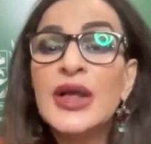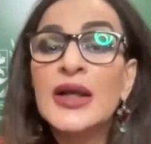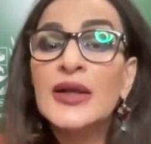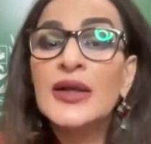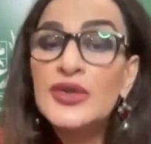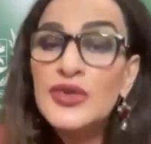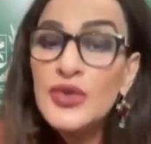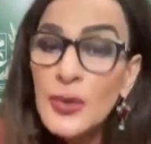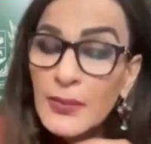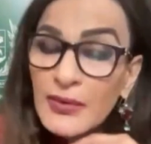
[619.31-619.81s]

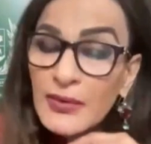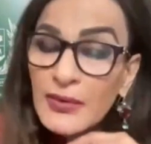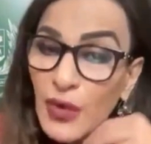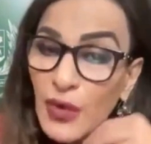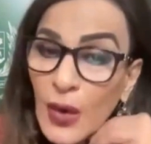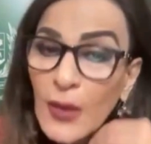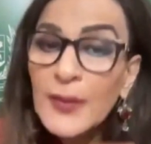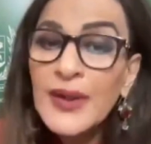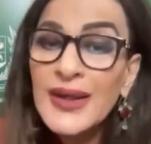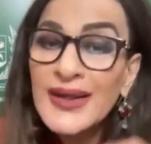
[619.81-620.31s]
And so
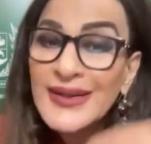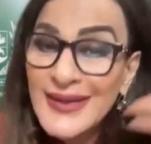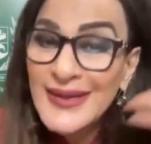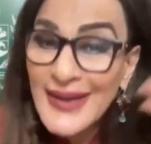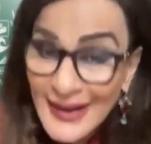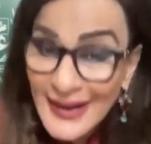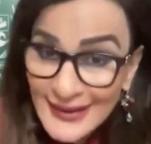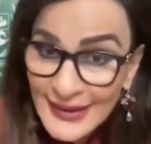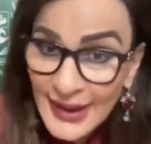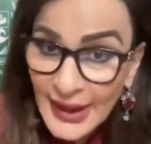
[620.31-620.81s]
before we
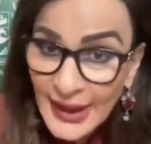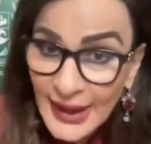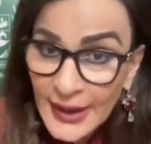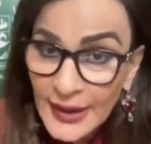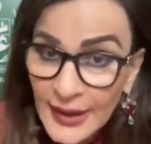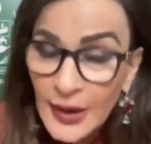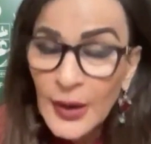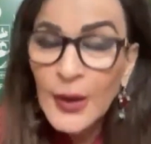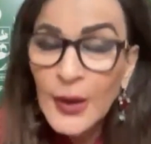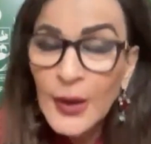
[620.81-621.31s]
get
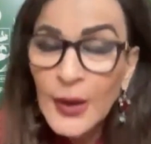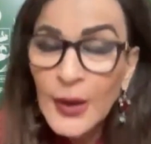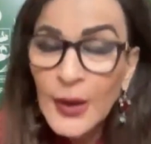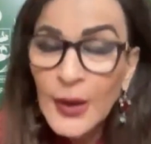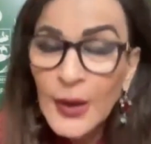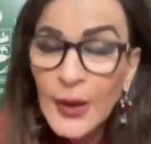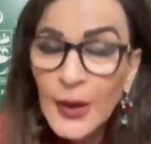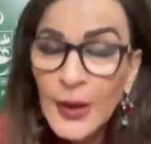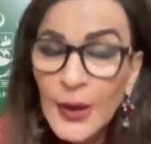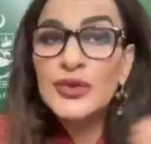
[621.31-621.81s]
there, we
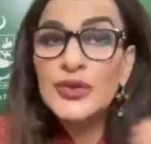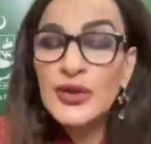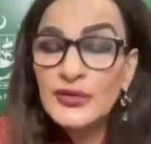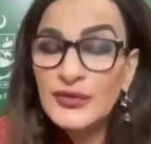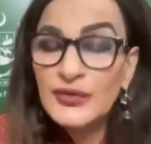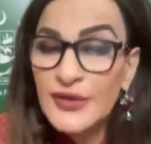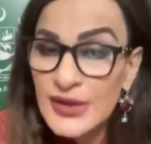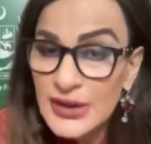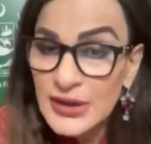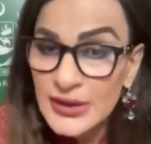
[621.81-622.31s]
get to the
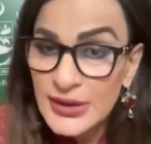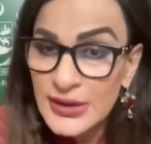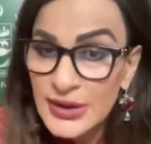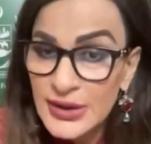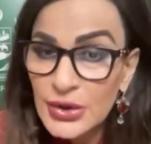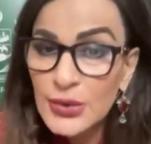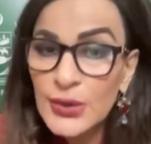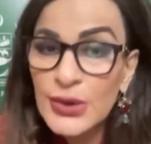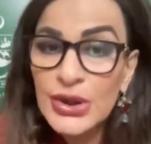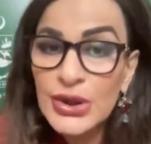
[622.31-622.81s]
fiscal
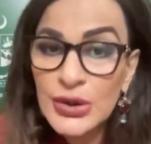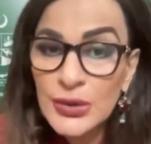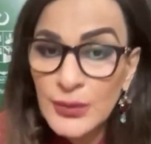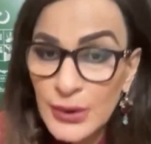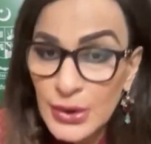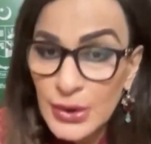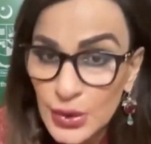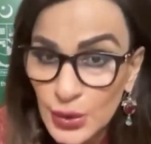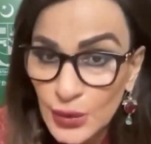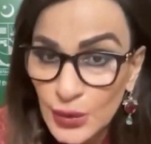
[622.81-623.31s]
situation
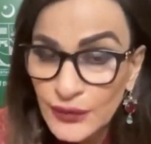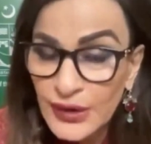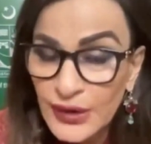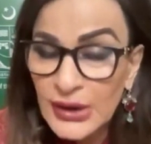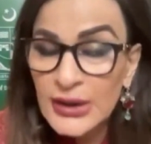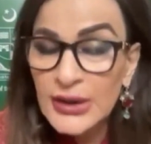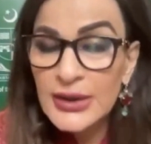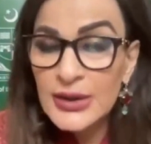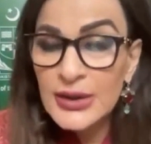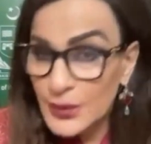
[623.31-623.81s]
with
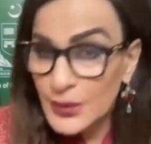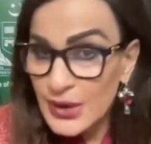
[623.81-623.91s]
two-wheelers.